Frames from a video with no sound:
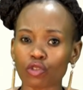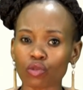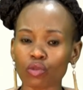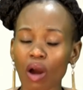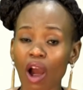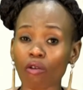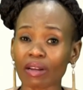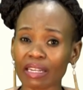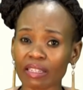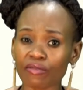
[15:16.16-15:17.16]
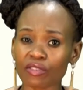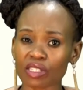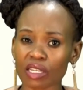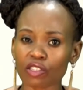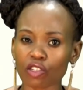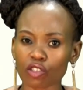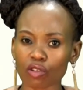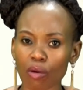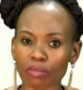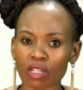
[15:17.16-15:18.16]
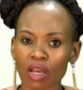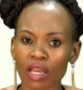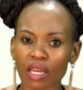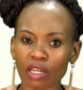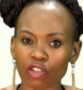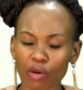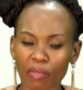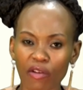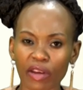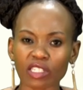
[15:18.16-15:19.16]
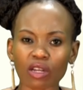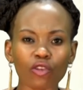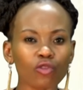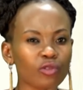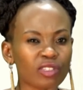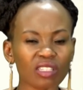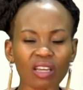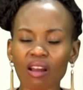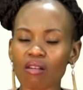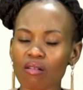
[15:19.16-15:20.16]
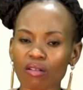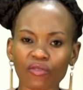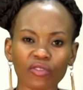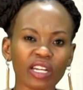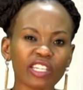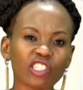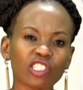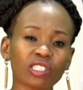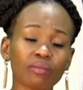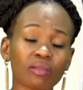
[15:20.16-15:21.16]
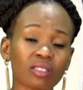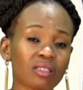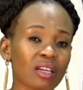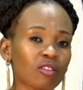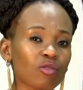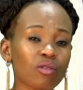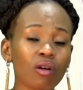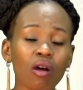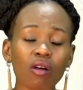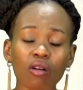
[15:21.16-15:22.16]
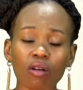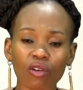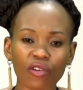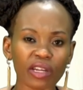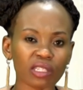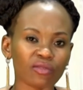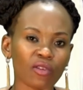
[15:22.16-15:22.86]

do outlive certain storms in your marriage. You see a lot of relationships that look glorious